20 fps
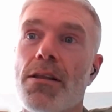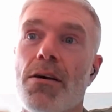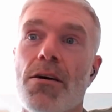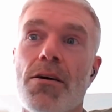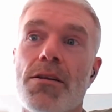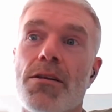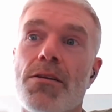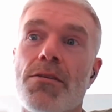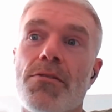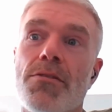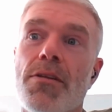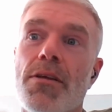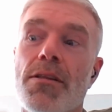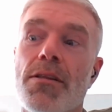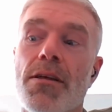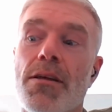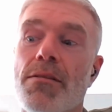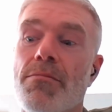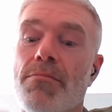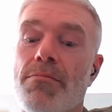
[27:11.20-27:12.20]
thought
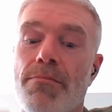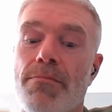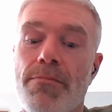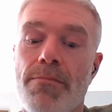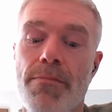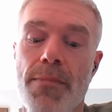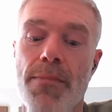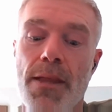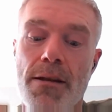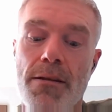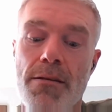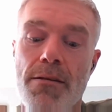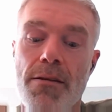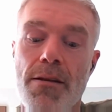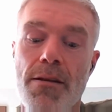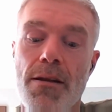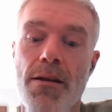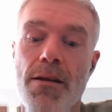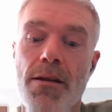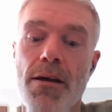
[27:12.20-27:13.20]
that
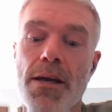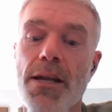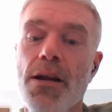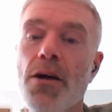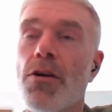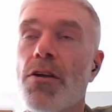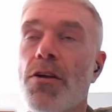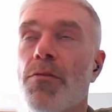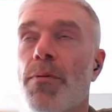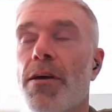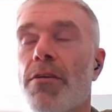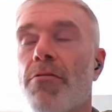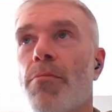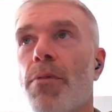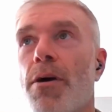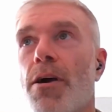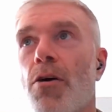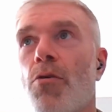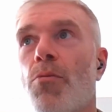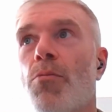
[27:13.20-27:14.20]
I can only speak for
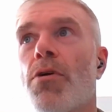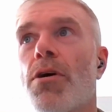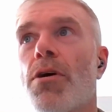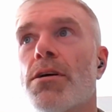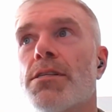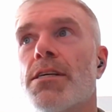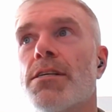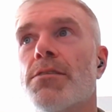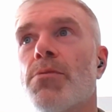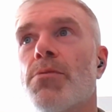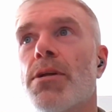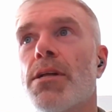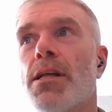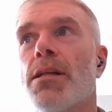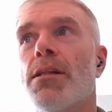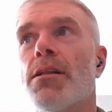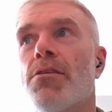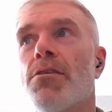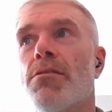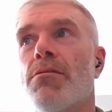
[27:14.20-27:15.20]
my own process, but I
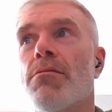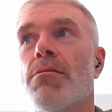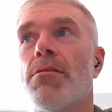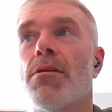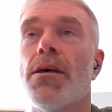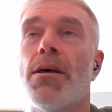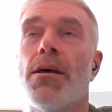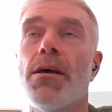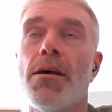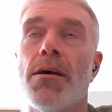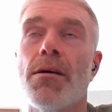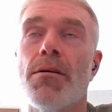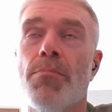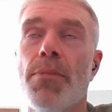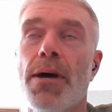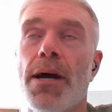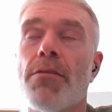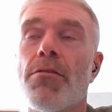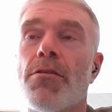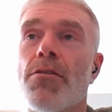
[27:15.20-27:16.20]
think that
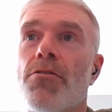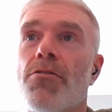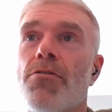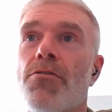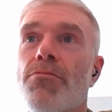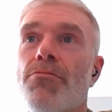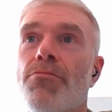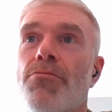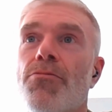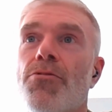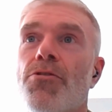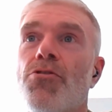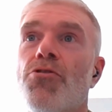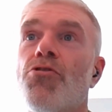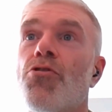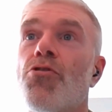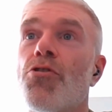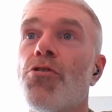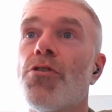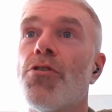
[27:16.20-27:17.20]
parents
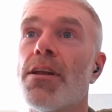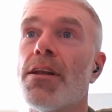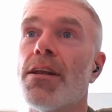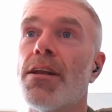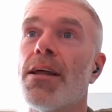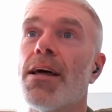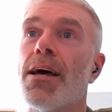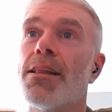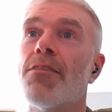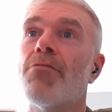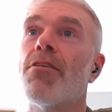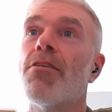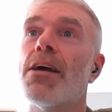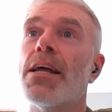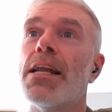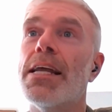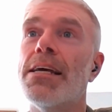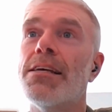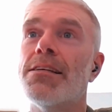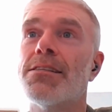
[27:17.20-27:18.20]
should, at the very
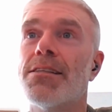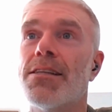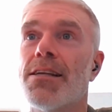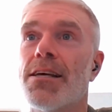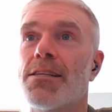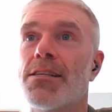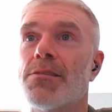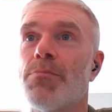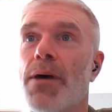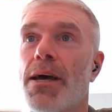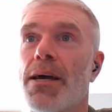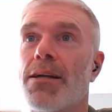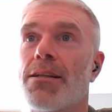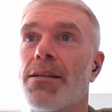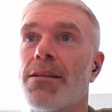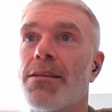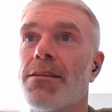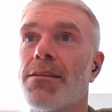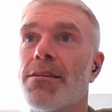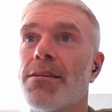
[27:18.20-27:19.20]
least,
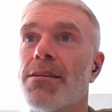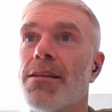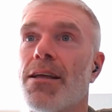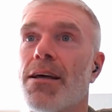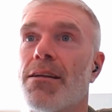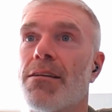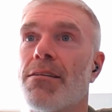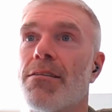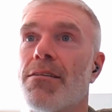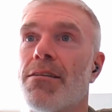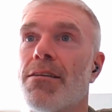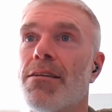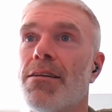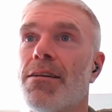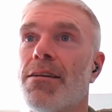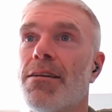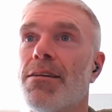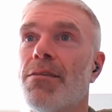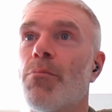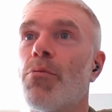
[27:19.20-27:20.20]
expect that
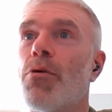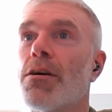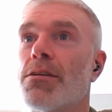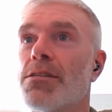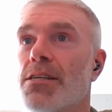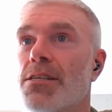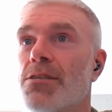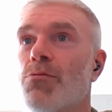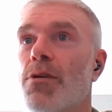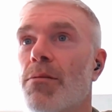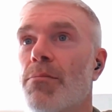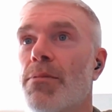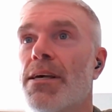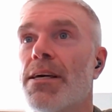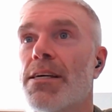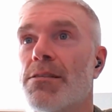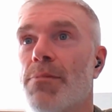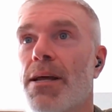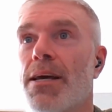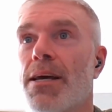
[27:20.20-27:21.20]
the process will be
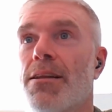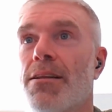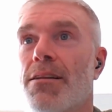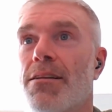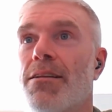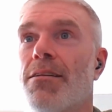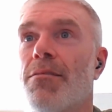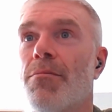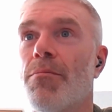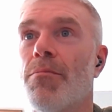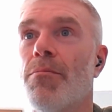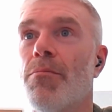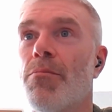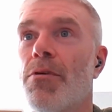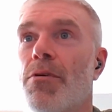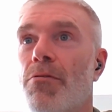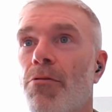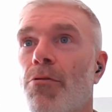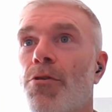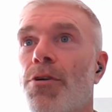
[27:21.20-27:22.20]
explained to them
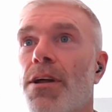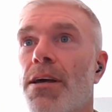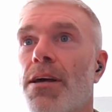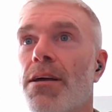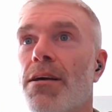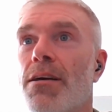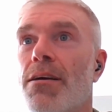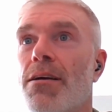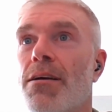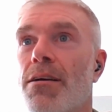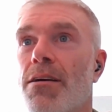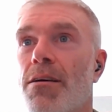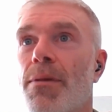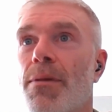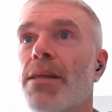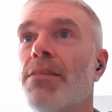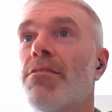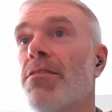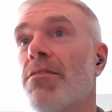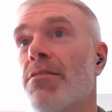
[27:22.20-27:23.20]
before they
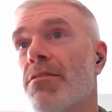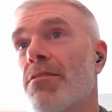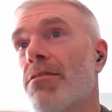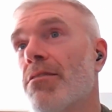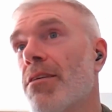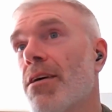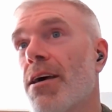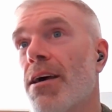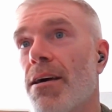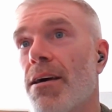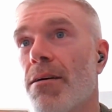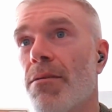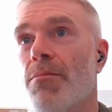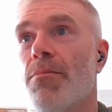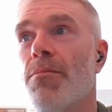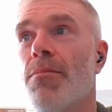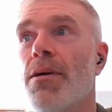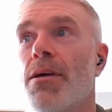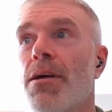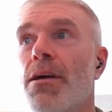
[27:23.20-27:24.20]
commence it.
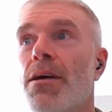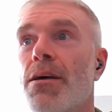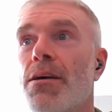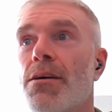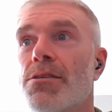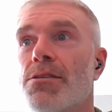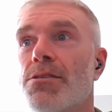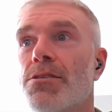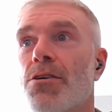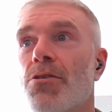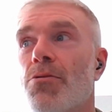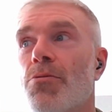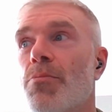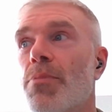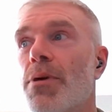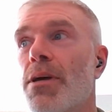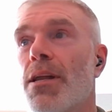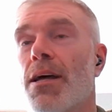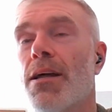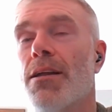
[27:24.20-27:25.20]
So
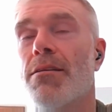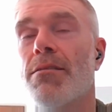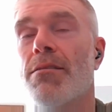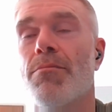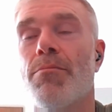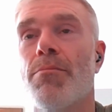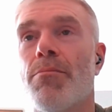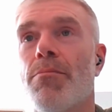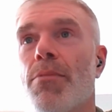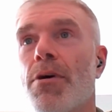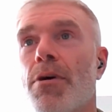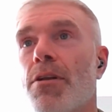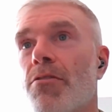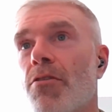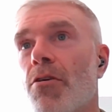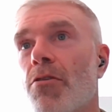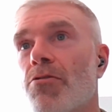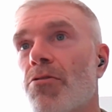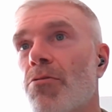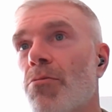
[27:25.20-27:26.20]
be that by the
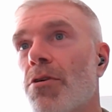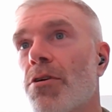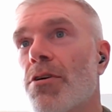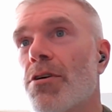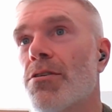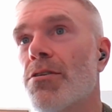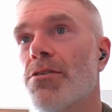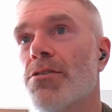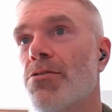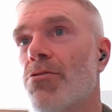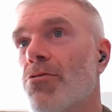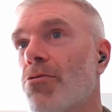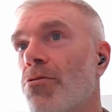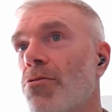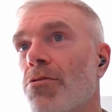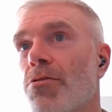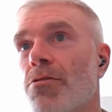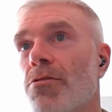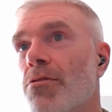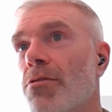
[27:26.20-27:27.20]
social workers
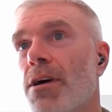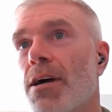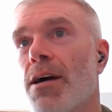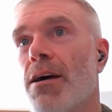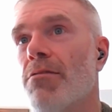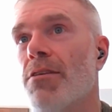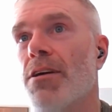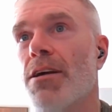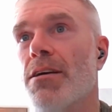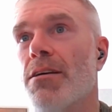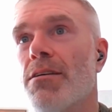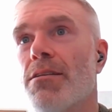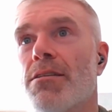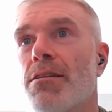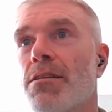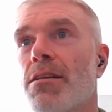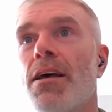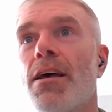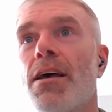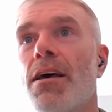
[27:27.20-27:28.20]
or having
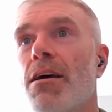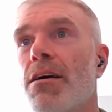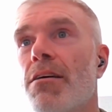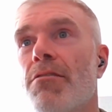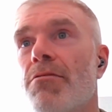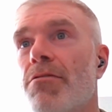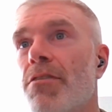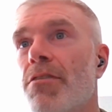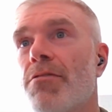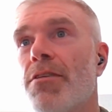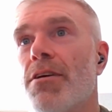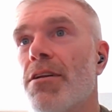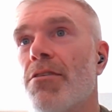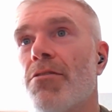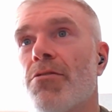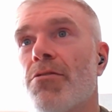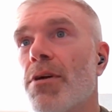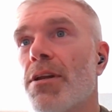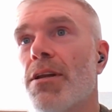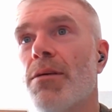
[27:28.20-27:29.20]
15 or
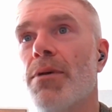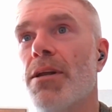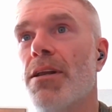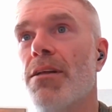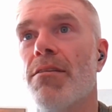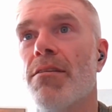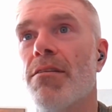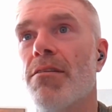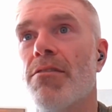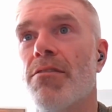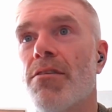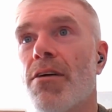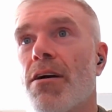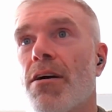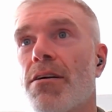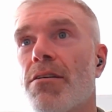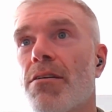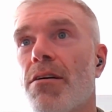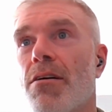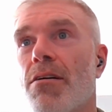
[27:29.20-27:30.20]
20 minutes at the
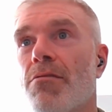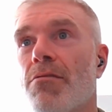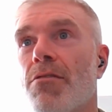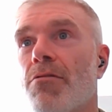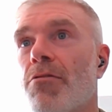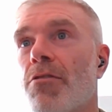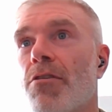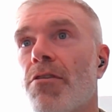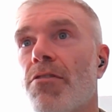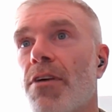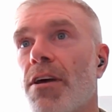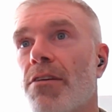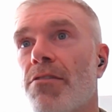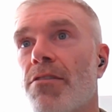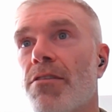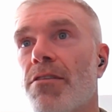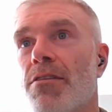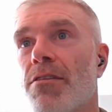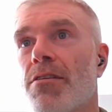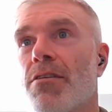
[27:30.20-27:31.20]
start of the first
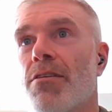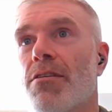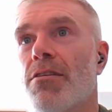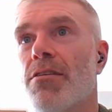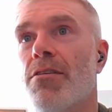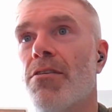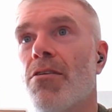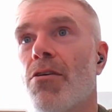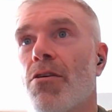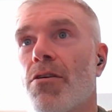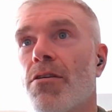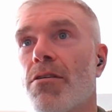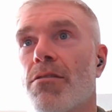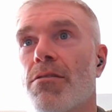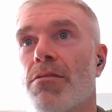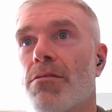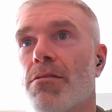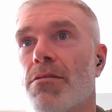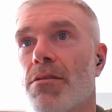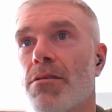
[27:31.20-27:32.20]
session to talk.
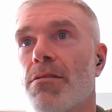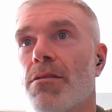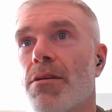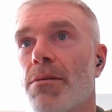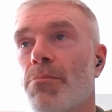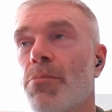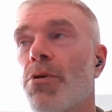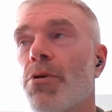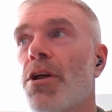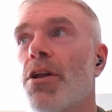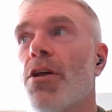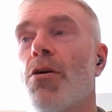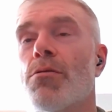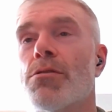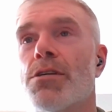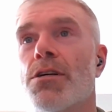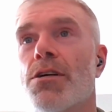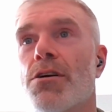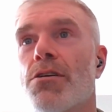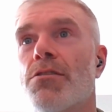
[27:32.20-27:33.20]
But I'd
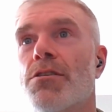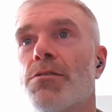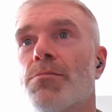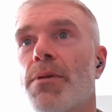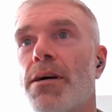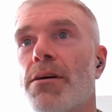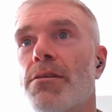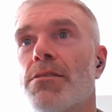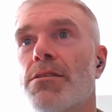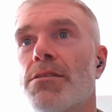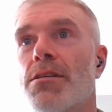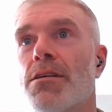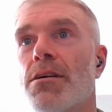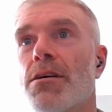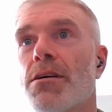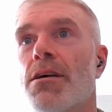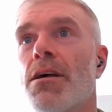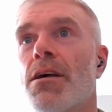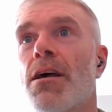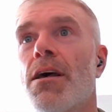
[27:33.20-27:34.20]
always encourage parents to